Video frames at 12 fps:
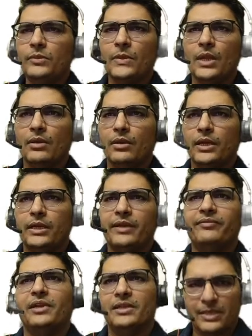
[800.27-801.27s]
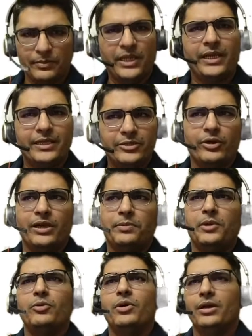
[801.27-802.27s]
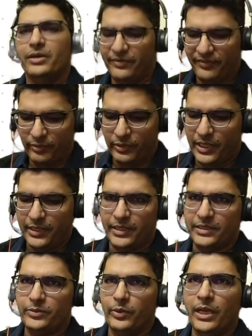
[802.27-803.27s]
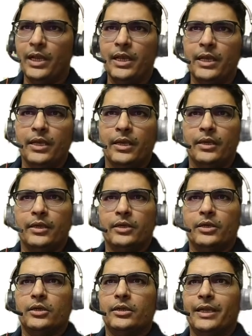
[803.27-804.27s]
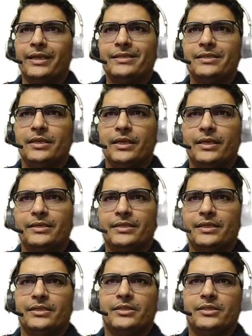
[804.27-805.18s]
right? If there is something else, you let me know, I'll review that as well. Next is this